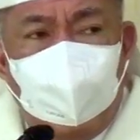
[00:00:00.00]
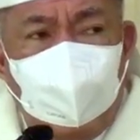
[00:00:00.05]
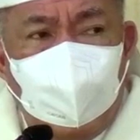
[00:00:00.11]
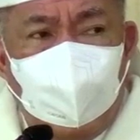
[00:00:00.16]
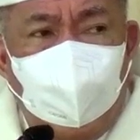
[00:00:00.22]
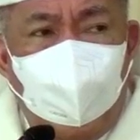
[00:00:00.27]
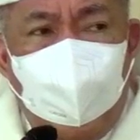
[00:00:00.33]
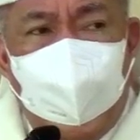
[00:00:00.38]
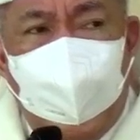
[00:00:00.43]

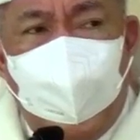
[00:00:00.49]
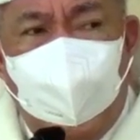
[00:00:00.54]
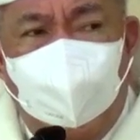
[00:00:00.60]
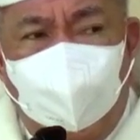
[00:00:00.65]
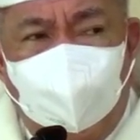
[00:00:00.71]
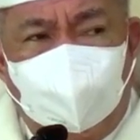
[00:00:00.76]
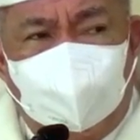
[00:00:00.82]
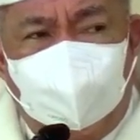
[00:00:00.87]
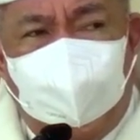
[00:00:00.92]
do we
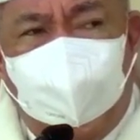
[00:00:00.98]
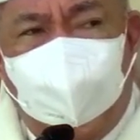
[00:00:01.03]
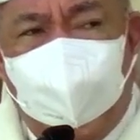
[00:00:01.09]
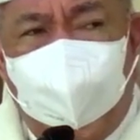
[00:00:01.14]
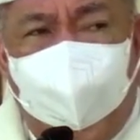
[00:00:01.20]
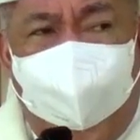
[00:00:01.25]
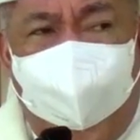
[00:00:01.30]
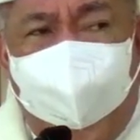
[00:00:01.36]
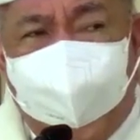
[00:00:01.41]
look for
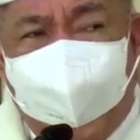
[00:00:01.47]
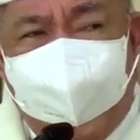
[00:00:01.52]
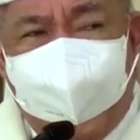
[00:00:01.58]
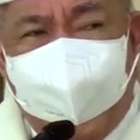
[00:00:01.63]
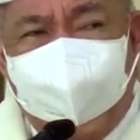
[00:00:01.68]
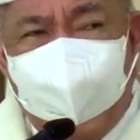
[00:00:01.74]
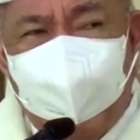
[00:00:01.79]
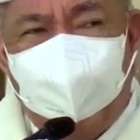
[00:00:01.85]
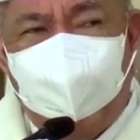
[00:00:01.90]

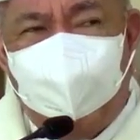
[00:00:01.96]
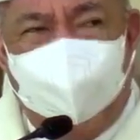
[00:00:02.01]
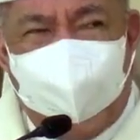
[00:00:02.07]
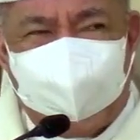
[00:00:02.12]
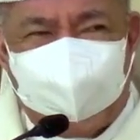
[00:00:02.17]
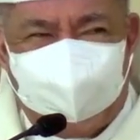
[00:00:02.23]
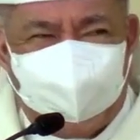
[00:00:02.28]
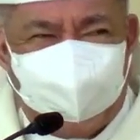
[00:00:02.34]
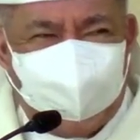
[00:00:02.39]
other
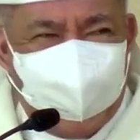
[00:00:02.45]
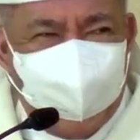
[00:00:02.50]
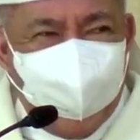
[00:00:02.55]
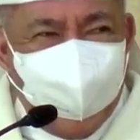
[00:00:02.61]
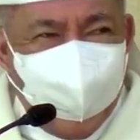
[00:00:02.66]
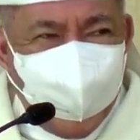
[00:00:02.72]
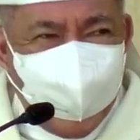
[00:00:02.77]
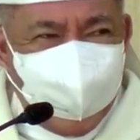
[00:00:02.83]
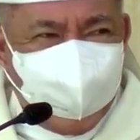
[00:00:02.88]

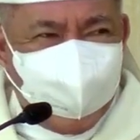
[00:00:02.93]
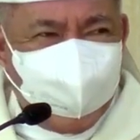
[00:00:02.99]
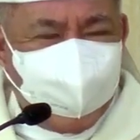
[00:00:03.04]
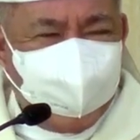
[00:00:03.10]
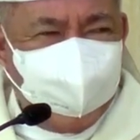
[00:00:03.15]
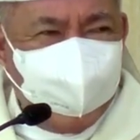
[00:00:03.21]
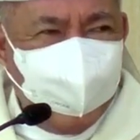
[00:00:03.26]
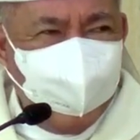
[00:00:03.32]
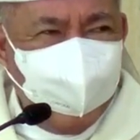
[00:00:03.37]
pastures,
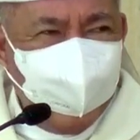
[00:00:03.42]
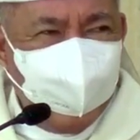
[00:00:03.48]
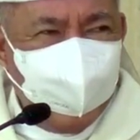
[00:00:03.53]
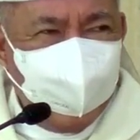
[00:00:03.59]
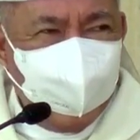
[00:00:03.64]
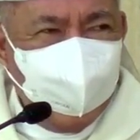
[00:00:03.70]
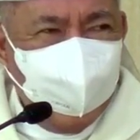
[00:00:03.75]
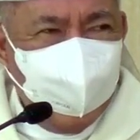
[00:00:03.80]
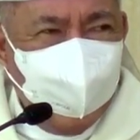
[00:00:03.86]

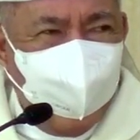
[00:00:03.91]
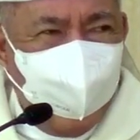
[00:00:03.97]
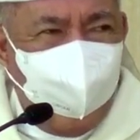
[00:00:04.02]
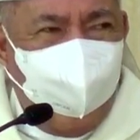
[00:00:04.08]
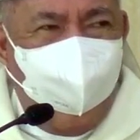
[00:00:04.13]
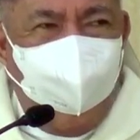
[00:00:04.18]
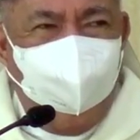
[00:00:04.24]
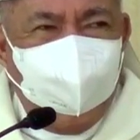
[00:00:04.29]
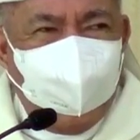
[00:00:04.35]

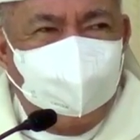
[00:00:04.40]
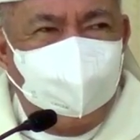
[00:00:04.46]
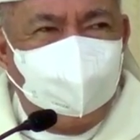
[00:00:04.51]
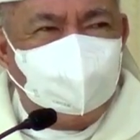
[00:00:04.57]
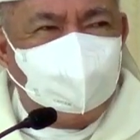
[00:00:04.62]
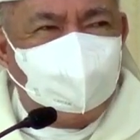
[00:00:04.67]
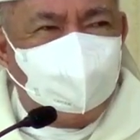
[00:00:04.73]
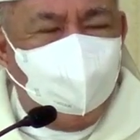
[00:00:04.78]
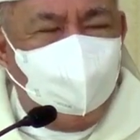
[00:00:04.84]
other
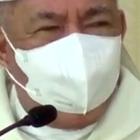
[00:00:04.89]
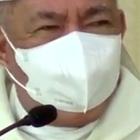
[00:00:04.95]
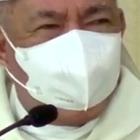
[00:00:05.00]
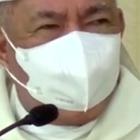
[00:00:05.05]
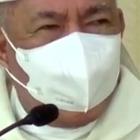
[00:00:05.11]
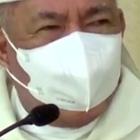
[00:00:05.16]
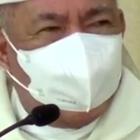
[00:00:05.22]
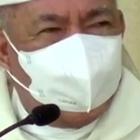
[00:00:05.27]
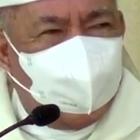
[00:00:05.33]
source
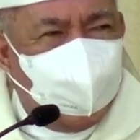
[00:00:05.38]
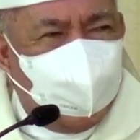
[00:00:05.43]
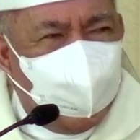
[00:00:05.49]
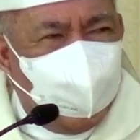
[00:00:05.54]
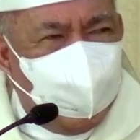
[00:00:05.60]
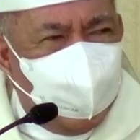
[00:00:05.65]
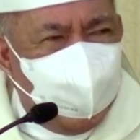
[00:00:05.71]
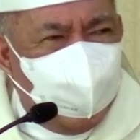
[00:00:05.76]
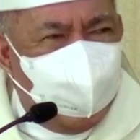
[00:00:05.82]
of
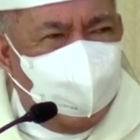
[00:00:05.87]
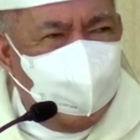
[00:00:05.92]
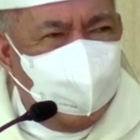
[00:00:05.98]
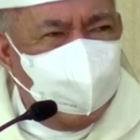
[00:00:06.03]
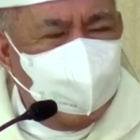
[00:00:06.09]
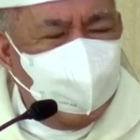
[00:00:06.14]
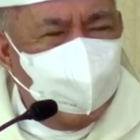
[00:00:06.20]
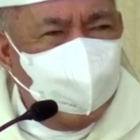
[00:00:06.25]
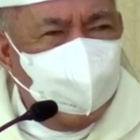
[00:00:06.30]
food,
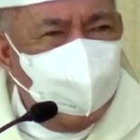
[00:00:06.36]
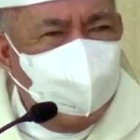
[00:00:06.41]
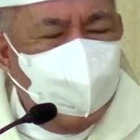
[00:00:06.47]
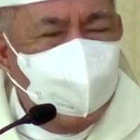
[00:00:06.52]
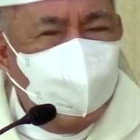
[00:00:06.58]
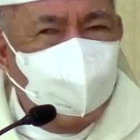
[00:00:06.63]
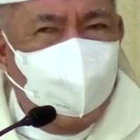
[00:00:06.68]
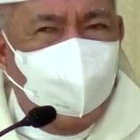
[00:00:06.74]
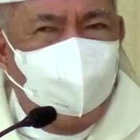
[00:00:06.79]

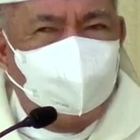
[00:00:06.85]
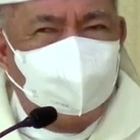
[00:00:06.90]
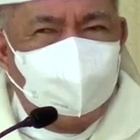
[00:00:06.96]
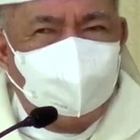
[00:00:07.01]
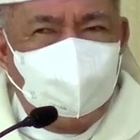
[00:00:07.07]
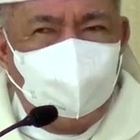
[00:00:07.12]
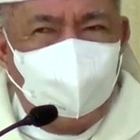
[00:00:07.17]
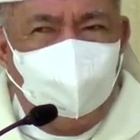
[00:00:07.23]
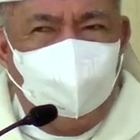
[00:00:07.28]
of
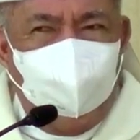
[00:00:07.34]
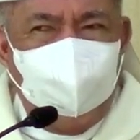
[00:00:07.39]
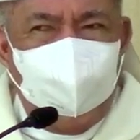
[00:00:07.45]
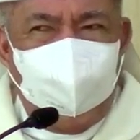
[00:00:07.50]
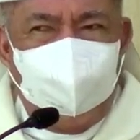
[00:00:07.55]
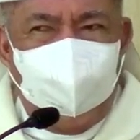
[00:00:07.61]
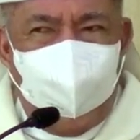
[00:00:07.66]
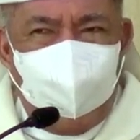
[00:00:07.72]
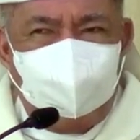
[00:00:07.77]
joy
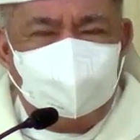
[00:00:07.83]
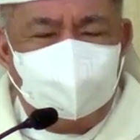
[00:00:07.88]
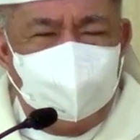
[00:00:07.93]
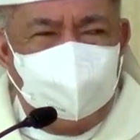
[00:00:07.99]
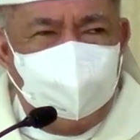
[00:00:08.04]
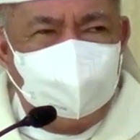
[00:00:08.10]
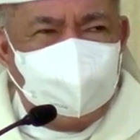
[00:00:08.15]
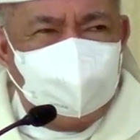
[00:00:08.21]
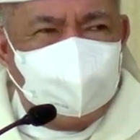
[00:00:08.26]
and
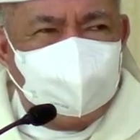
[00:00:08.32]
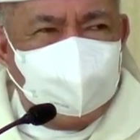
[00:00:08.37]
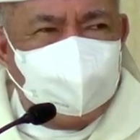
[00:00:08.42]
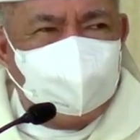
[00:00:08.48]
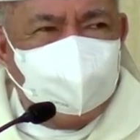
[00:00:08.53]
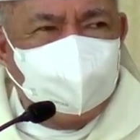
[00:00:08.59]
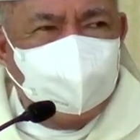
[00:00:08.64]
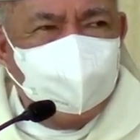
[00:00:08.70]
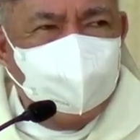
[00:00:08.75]
happiness?
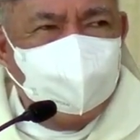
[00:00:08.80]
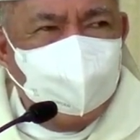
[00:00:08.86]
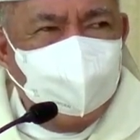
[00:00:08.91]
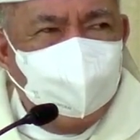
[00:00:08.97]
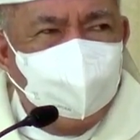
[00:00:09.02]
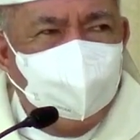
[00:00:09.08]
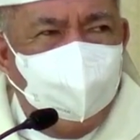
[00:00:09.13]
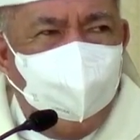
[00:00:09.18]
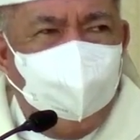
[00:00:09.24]

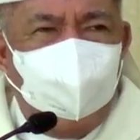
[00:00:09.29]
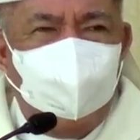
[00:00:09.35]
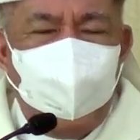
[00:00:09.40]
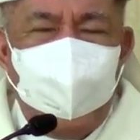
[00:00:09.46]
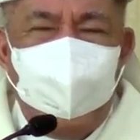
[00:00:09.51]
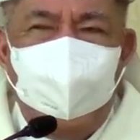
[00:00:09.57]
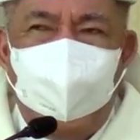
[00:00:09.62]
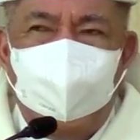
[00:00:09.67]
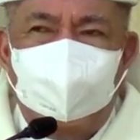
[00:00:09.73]
Are
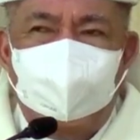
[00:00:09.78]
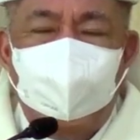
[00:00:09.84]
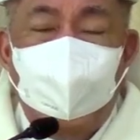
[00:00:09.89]
we not